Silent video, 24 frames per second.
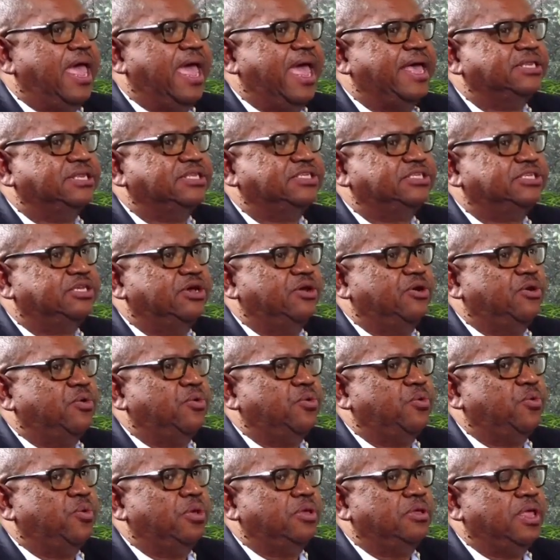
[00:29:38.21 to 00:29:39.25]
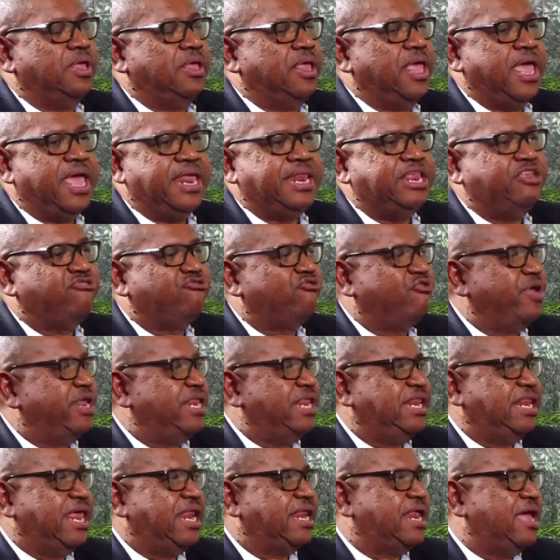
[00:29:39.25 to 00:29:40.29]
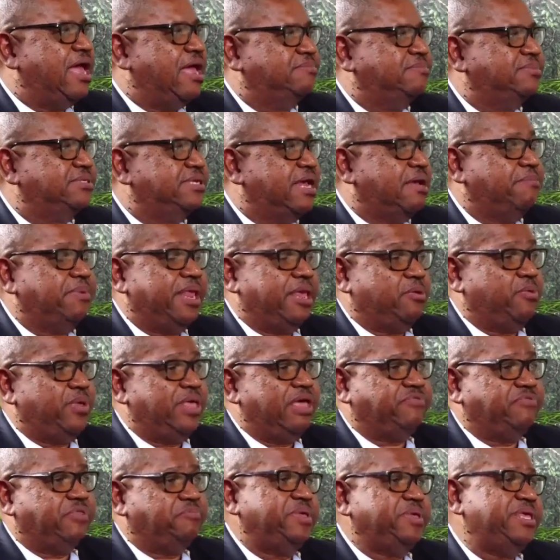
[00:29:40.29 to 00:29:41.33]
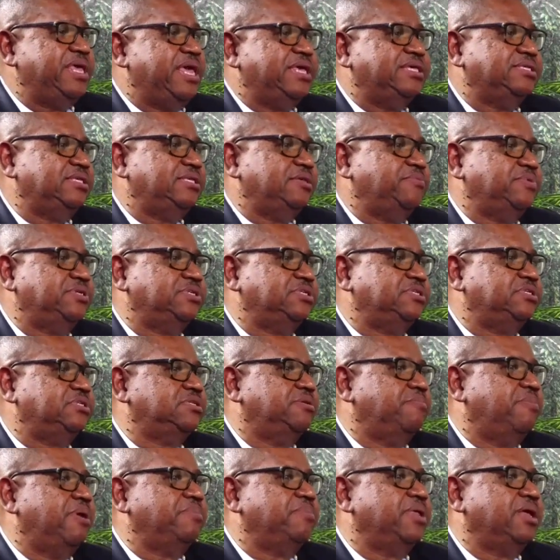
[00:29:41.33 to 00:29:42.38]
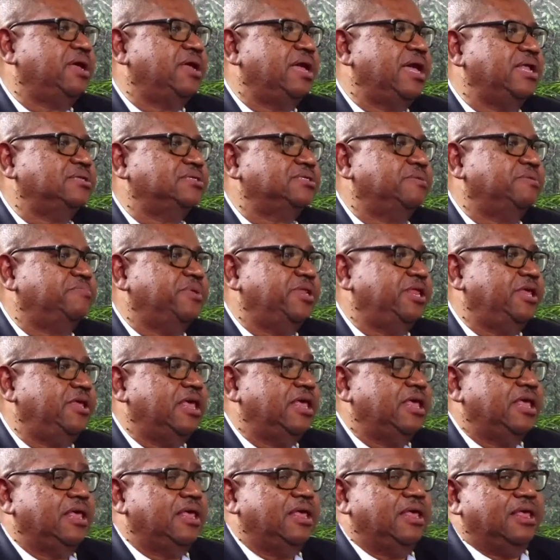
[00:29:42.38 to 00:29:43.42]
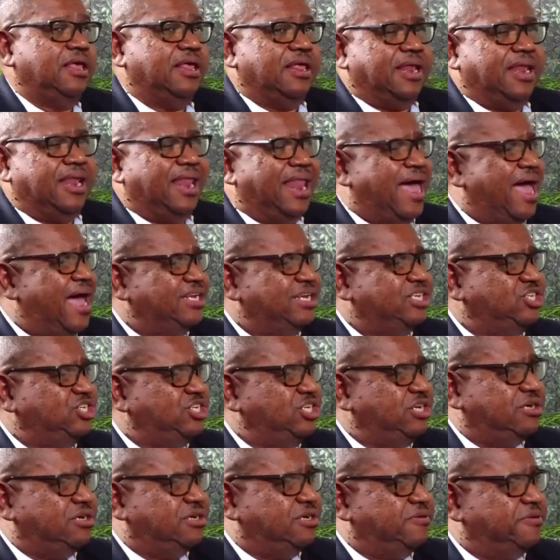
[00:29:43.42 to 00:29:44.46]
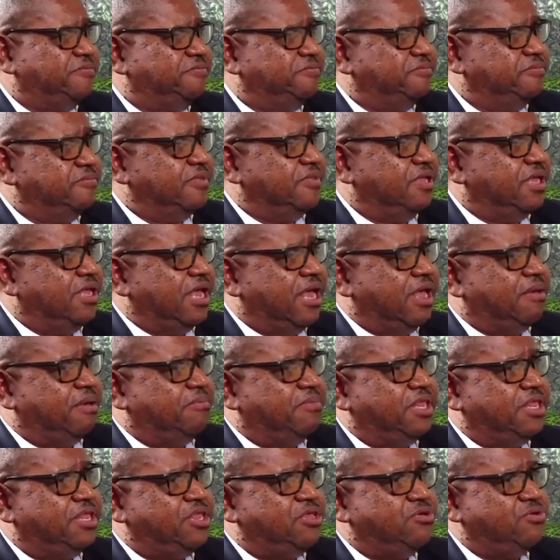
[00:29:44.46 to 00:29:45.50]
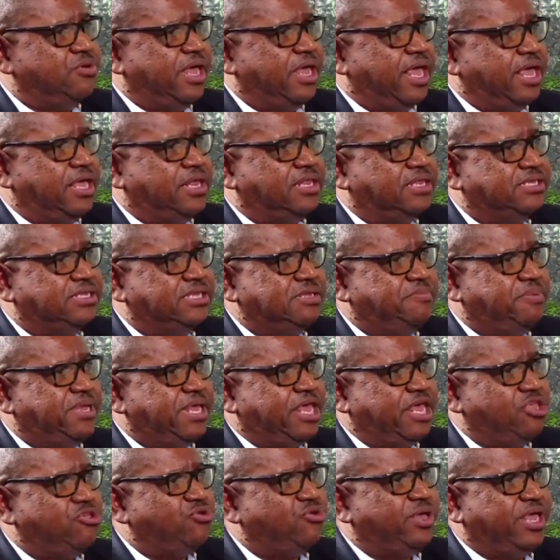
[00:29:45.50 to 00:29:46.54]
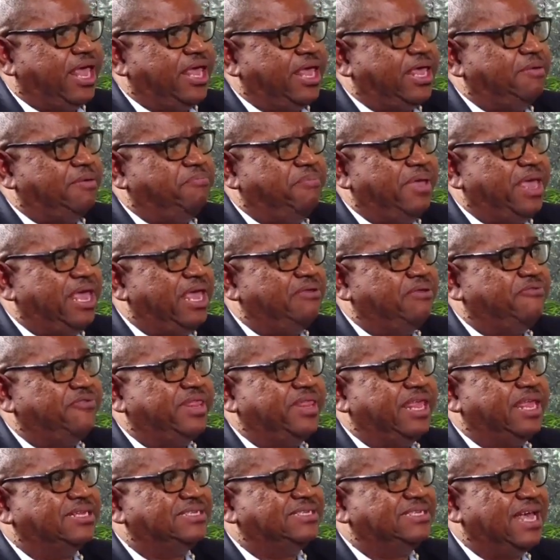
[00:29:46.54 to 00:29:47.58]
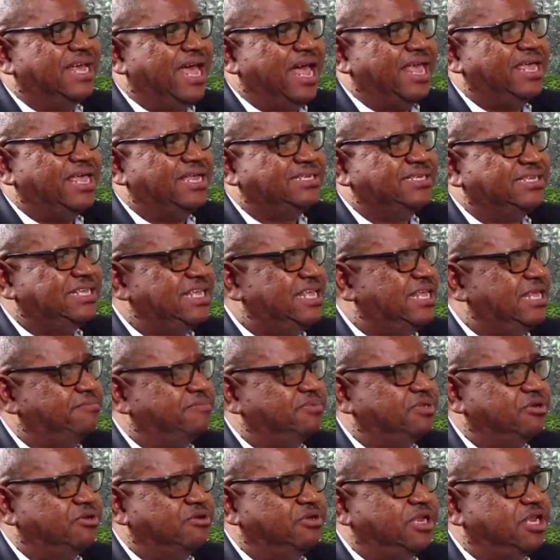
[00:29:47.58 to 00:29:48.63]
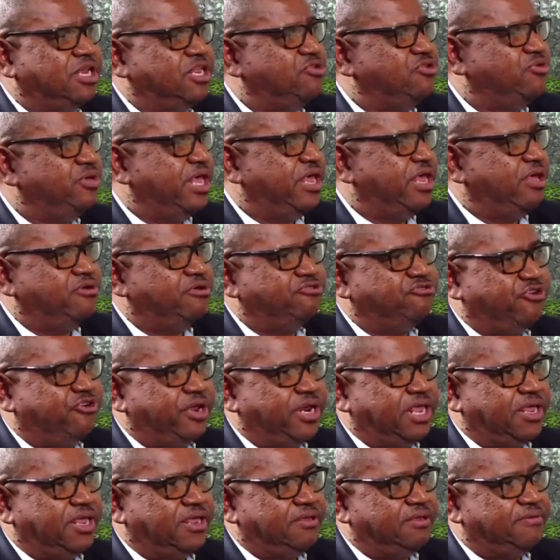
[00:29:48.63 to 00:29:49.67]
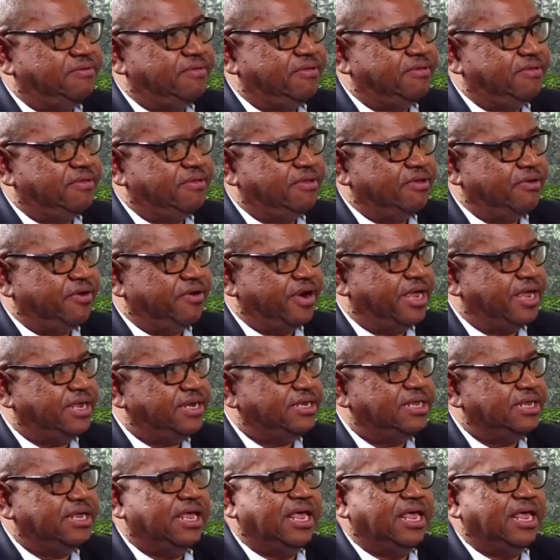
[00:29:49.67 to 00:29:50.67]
And so any training that comes up, like we have the PAC, which is the Public Accounts Committee. Last year, the CPA UK paid for the entire team to go to the UK on training, right?